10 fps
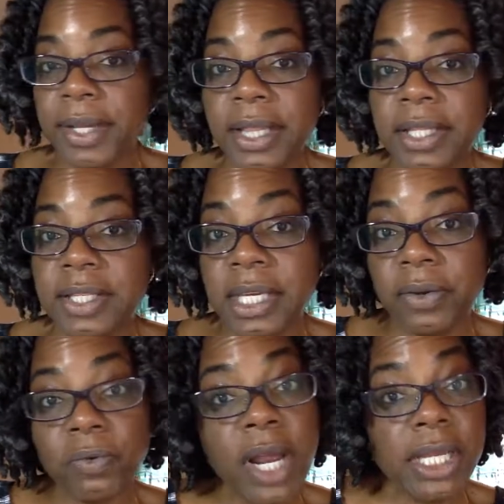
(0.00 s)
let's
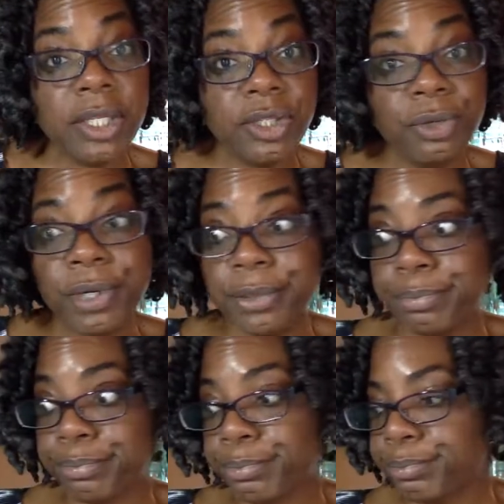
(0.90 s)
get right to
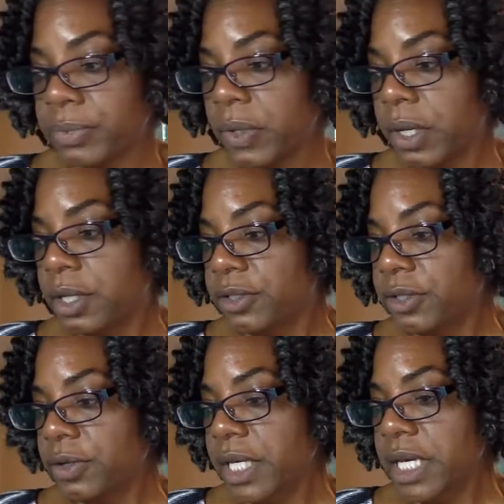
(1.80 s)
it.
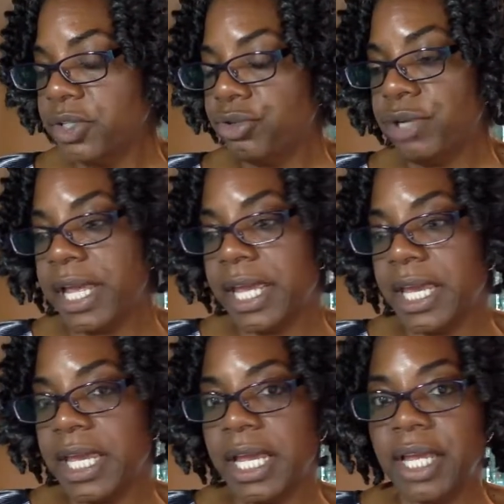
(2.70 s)
So
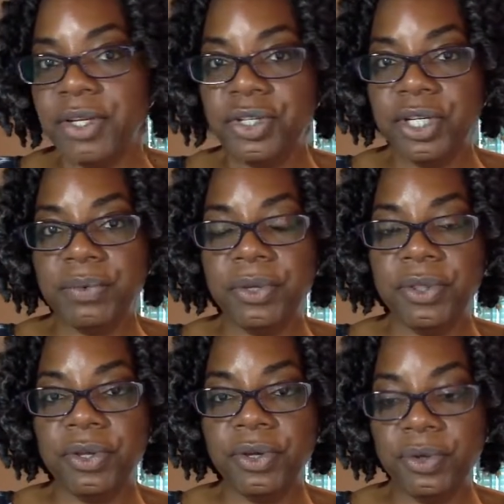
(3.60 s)
yesterday I shared
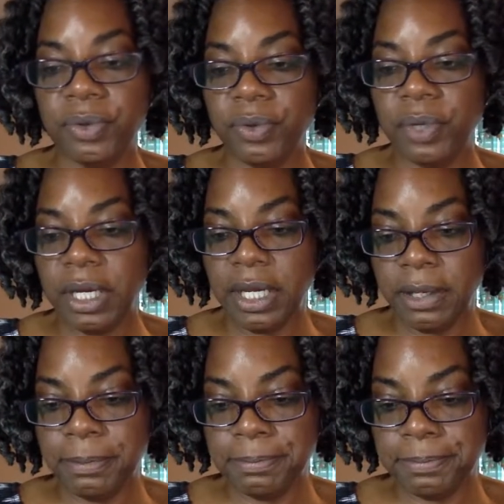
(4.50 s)
with you
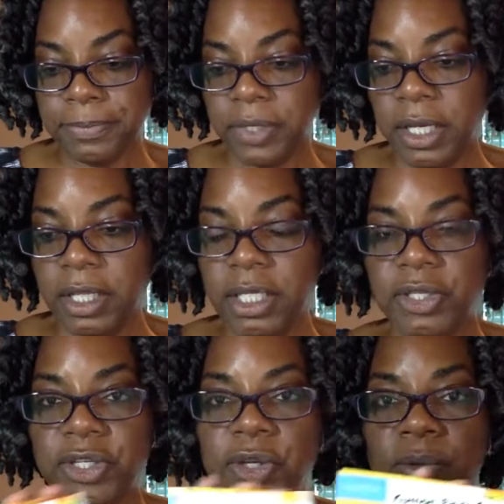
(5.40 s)
um,
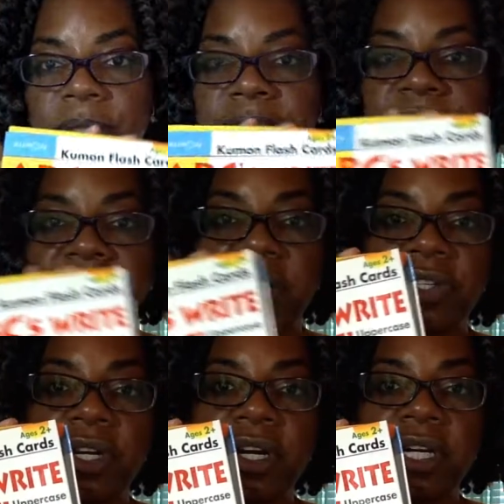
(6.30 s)
these Kumon
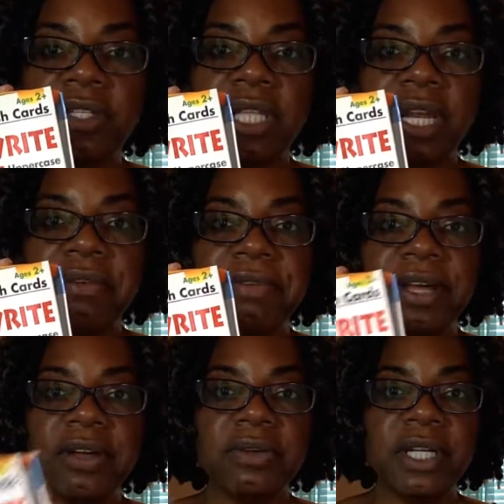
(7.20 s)
flashcards that I
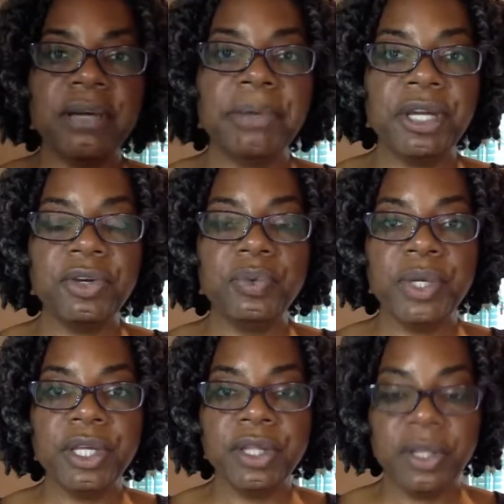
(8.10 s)
found at my
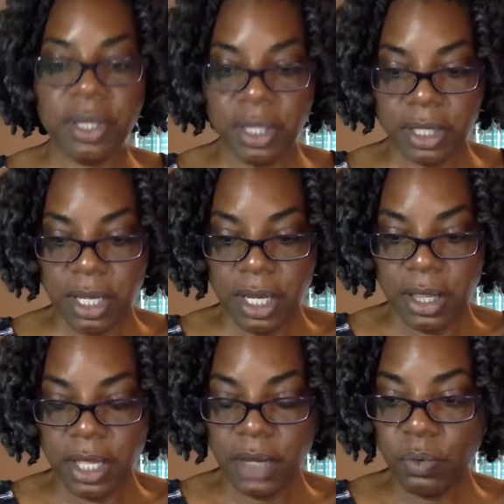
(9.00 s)
Goodwill. Mm
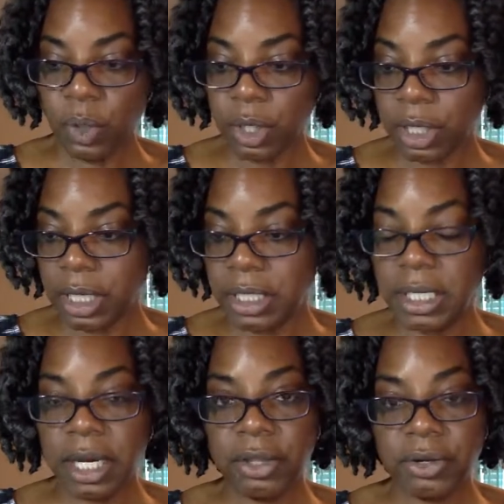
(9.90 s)
-hmm. They were
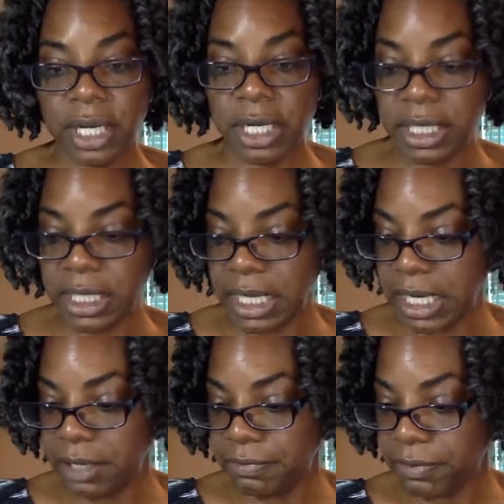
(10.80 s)

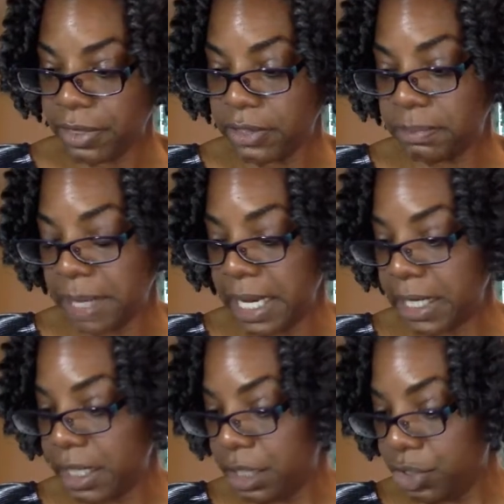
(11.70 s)
$1.98 for this
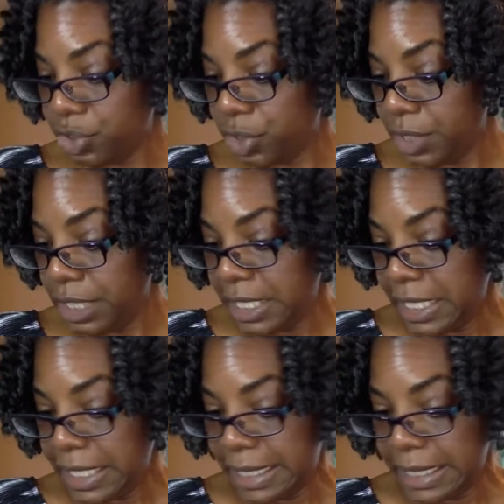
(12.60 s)
package,
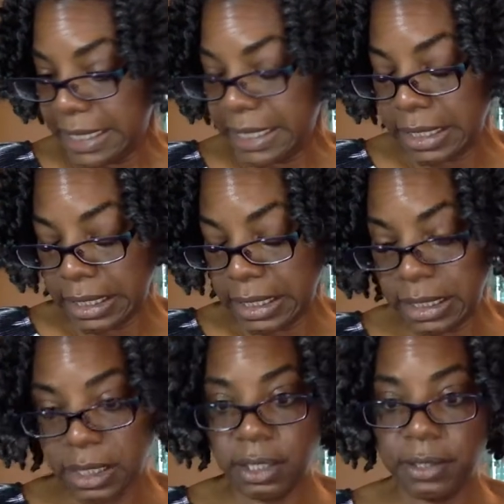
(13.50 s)

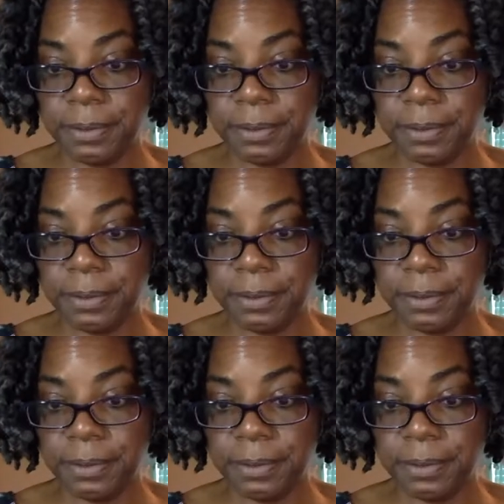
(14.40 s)
and